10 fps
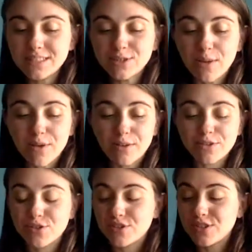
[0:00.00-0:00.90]
So I'm going to
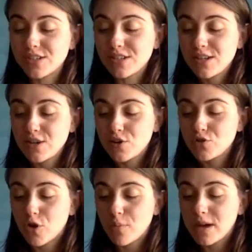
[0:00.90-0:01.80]
just
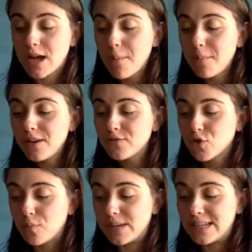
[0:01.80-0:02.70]
drop a couple of
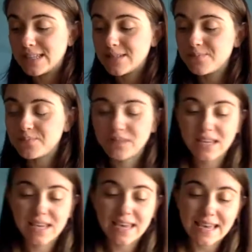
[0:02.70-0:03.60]
droplets
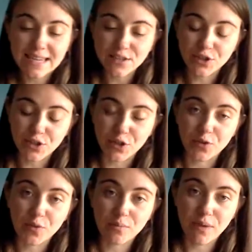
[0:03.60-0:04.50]

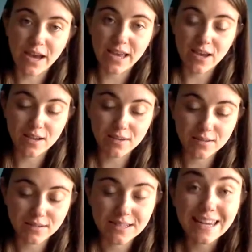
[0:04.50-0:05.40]
into my
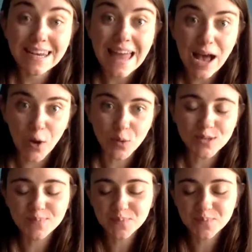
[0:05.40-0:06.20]
cloud.